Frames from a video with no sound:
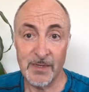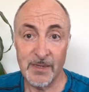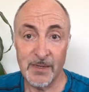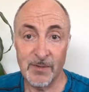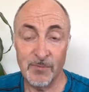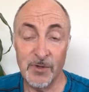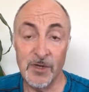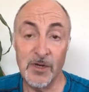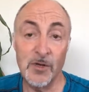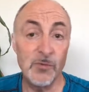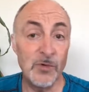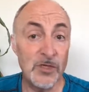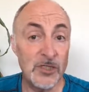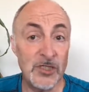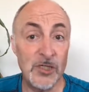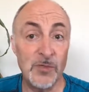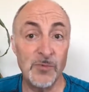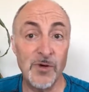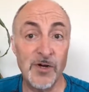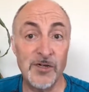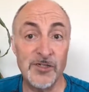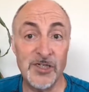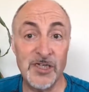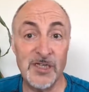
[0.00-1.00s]
When you're
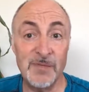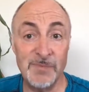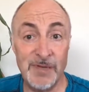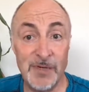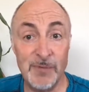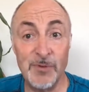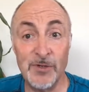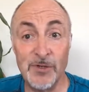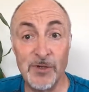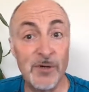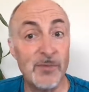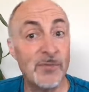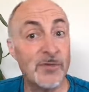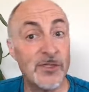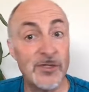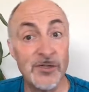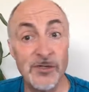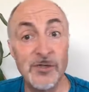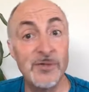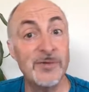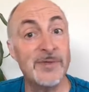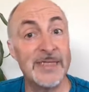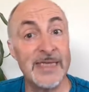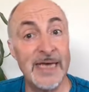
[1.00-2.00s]
wishy-washy, people don't know what to
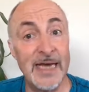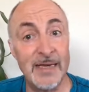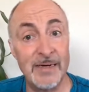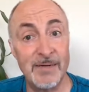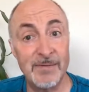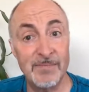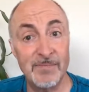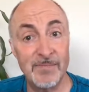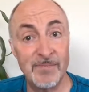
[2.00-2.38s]
do with that,